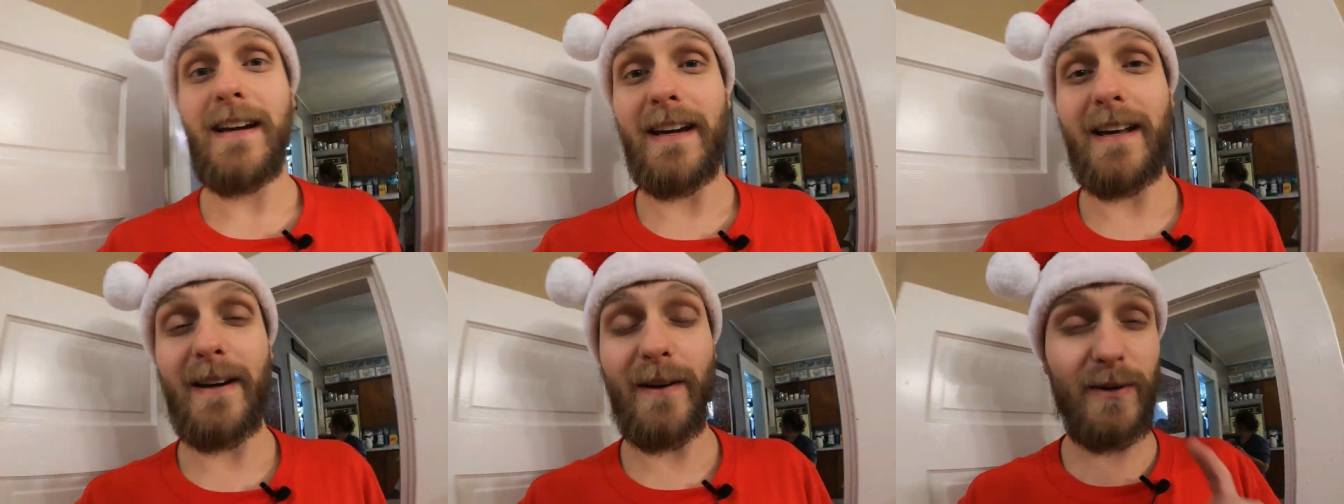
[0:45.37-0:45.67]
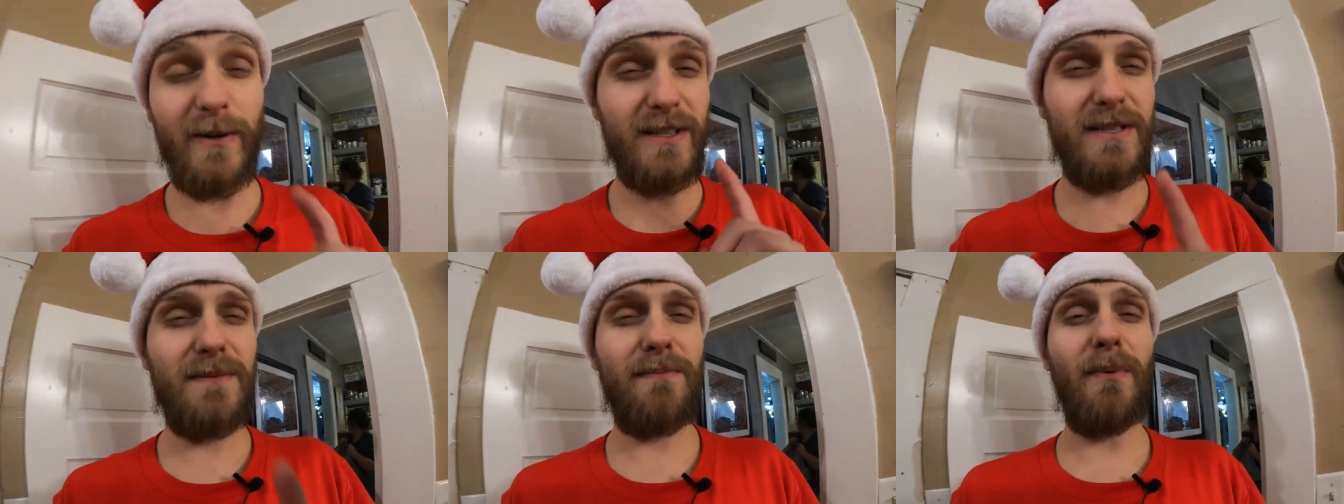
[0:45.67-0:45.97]
and
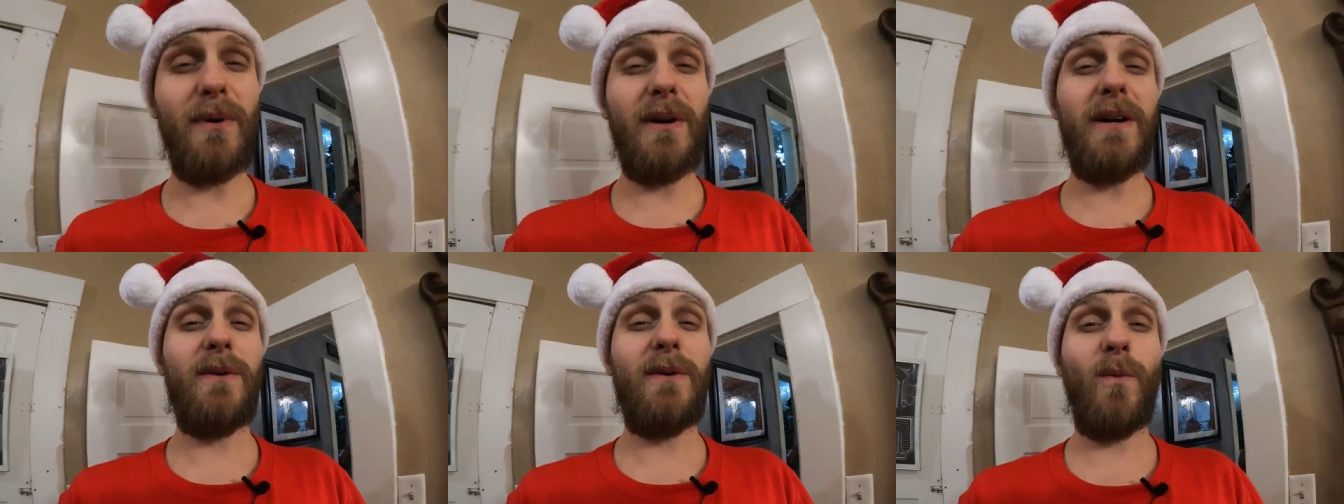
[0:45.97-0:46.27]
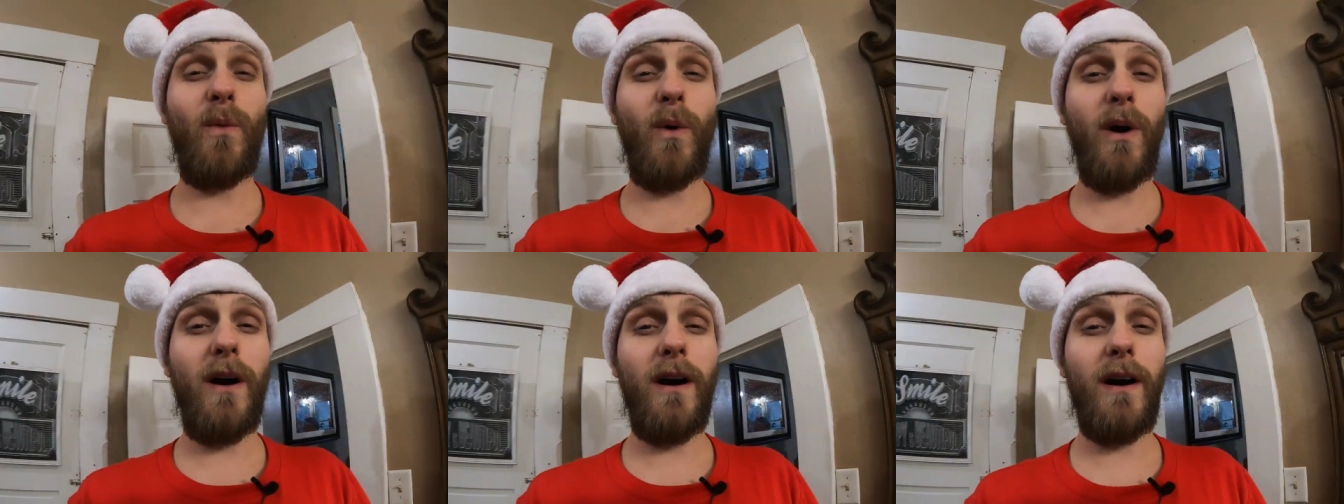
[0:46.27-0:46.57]
I'll
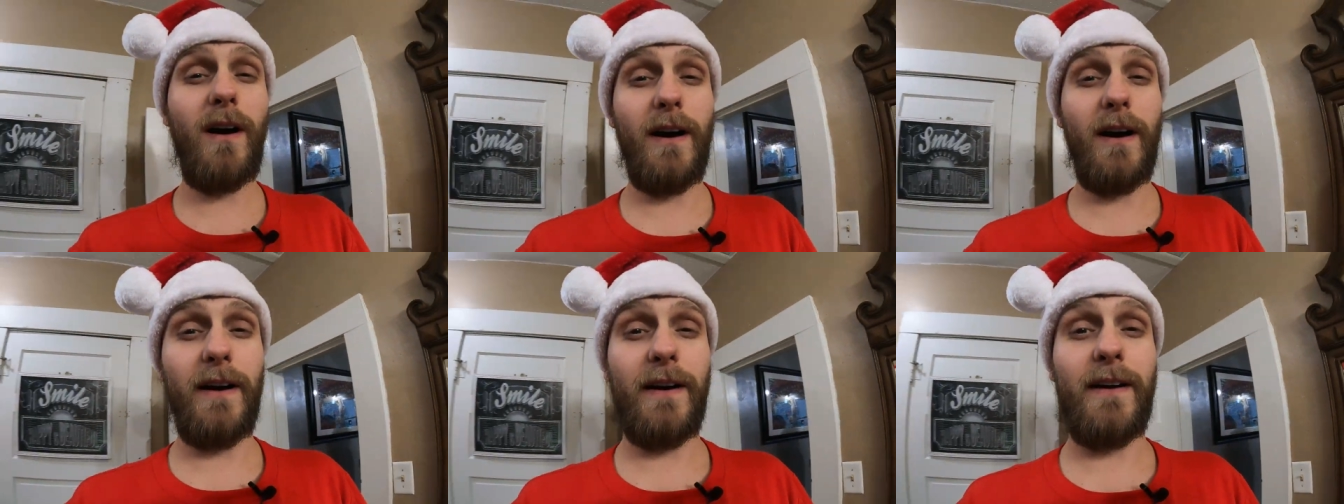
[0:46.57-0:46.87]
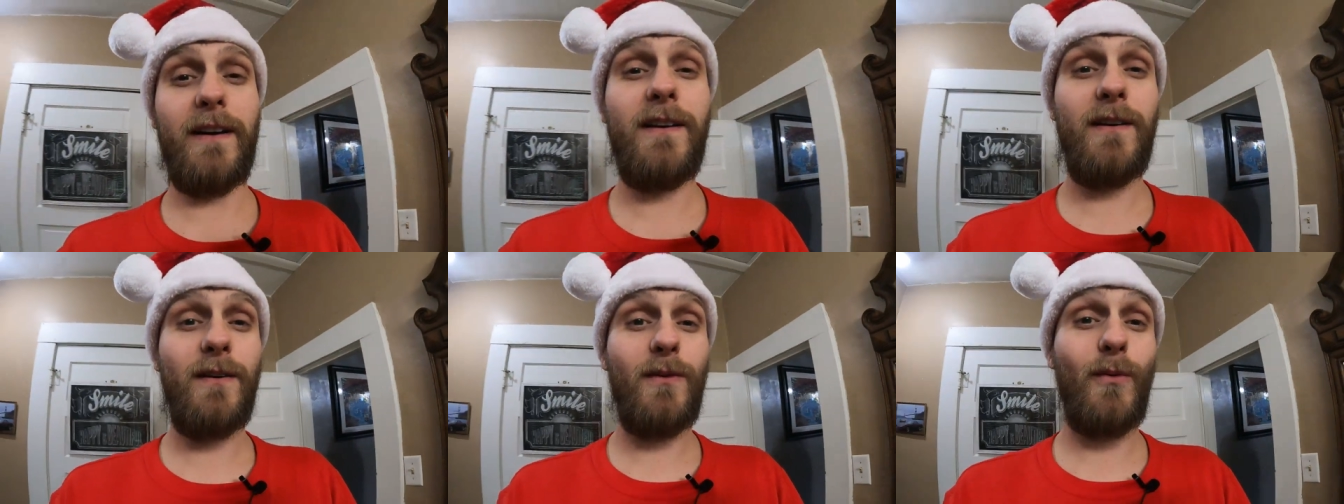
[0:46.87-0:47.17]
explain
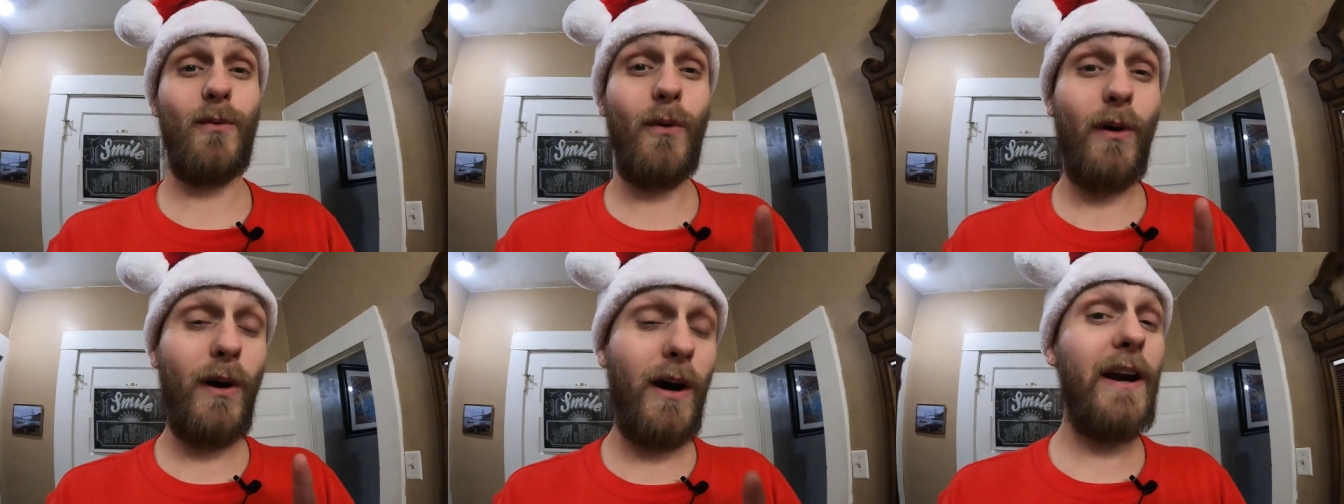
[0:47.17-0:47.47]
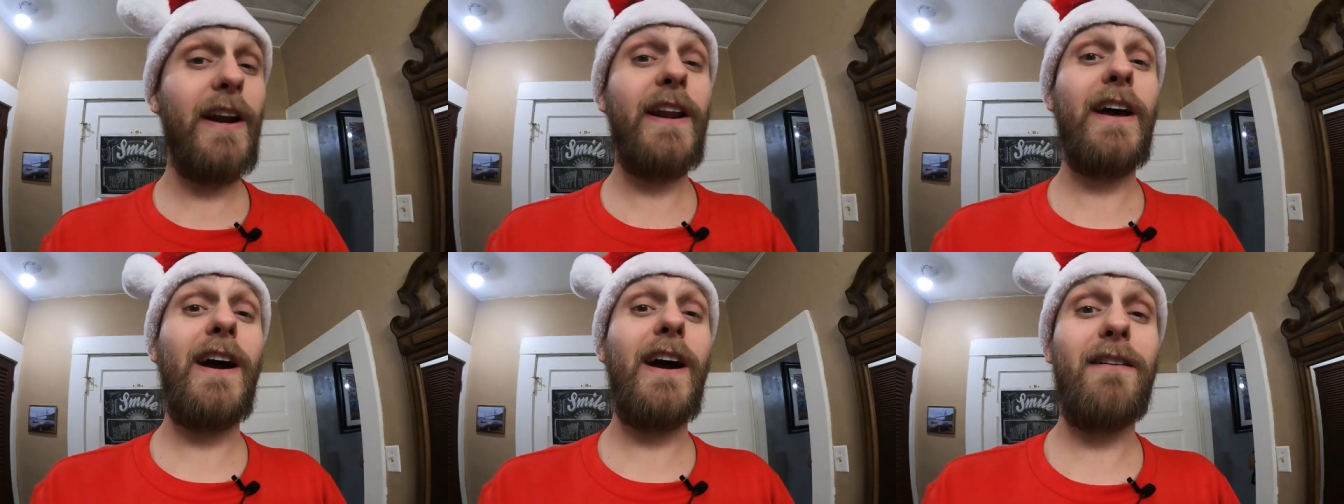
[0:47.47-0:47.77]
why
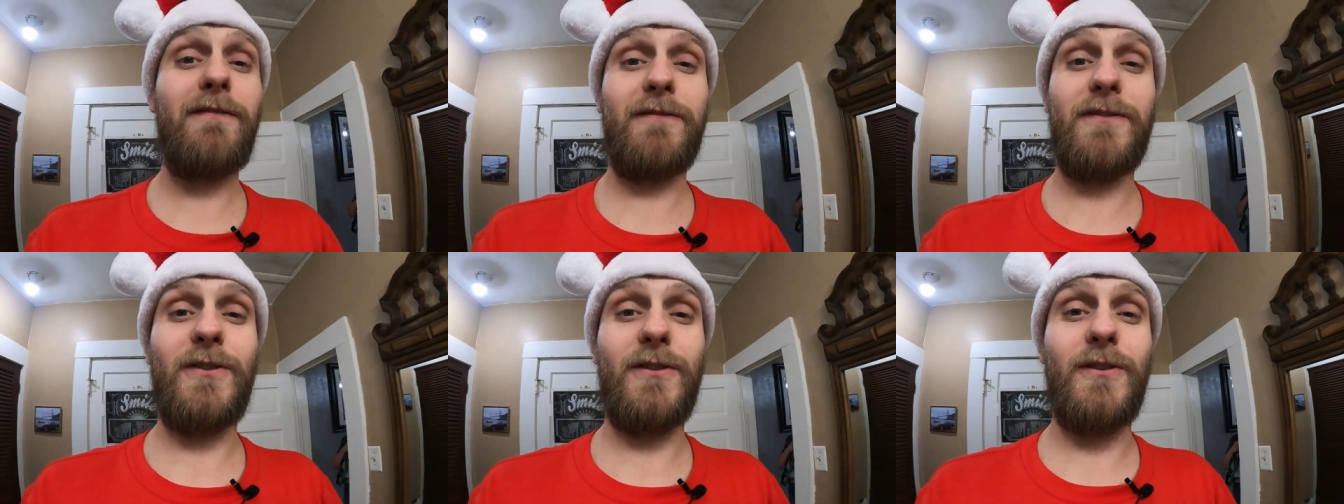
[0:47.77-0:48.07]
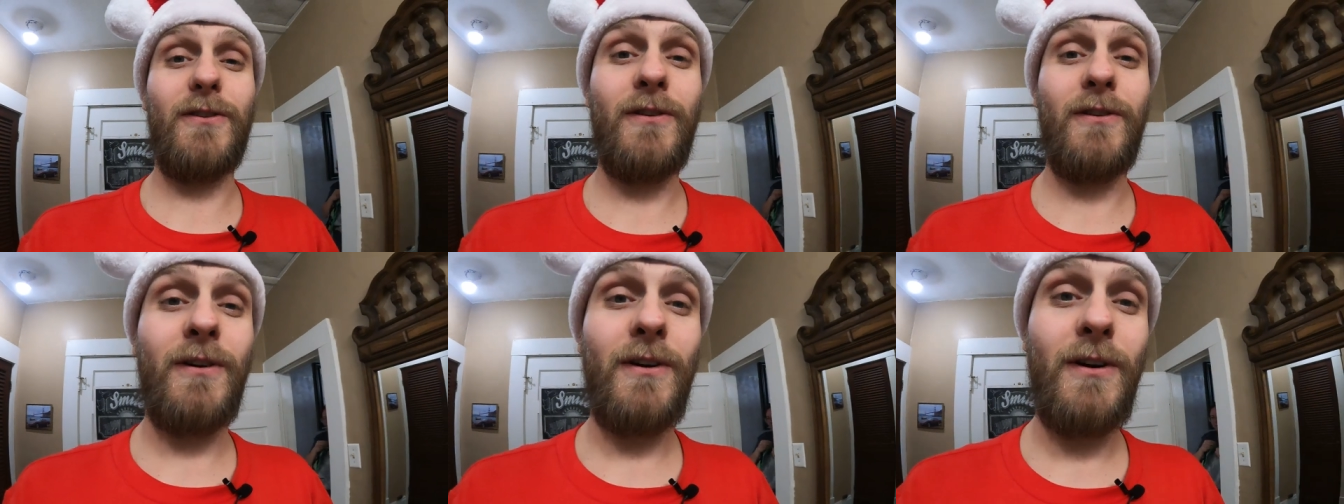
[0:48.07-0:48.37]
right
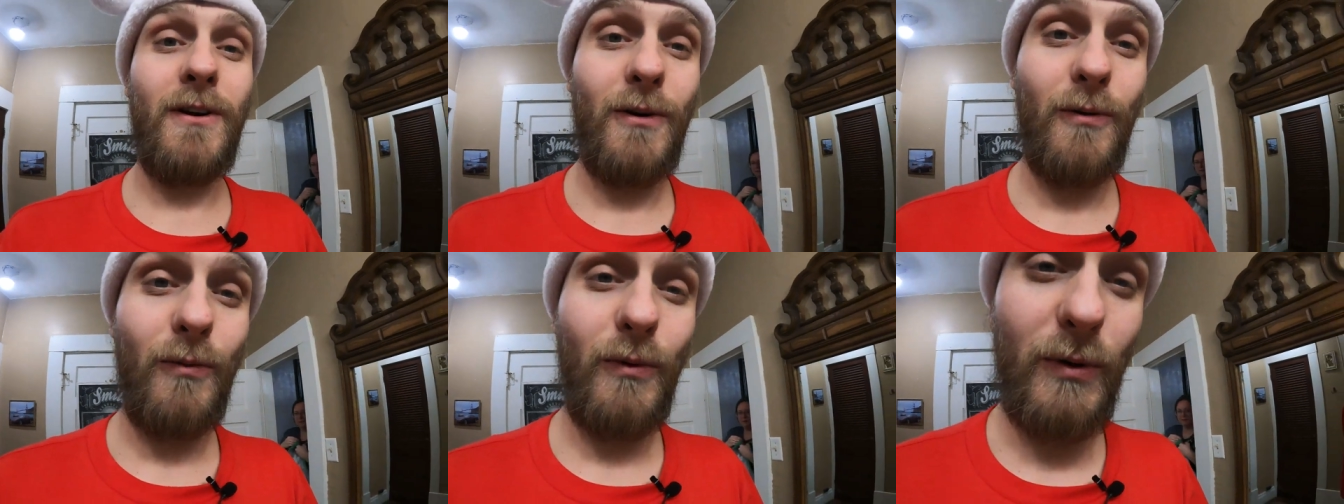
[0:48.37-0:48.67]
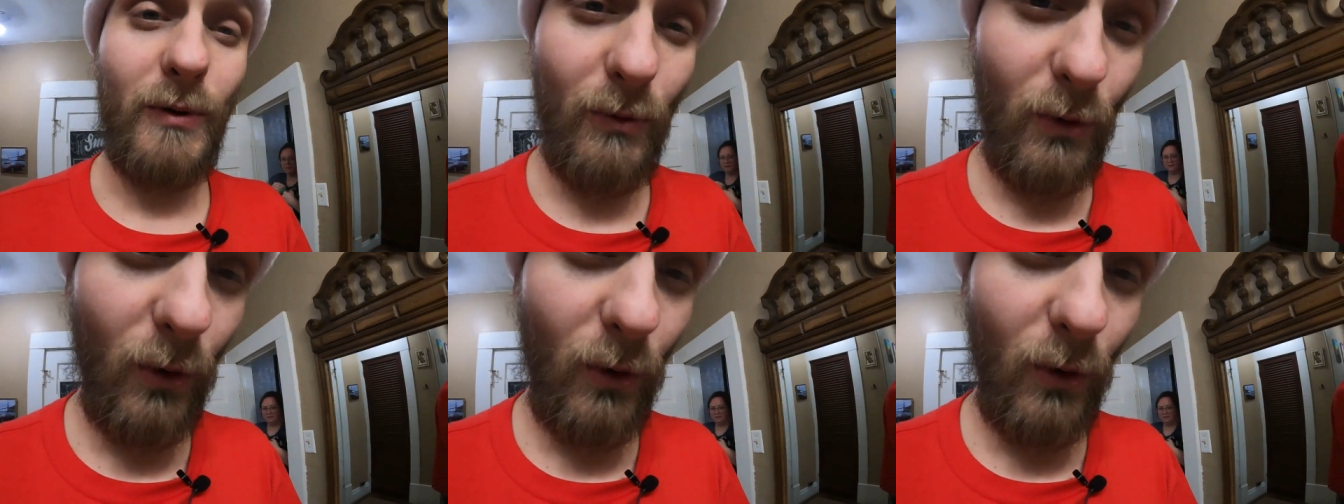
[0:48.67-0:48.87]
after we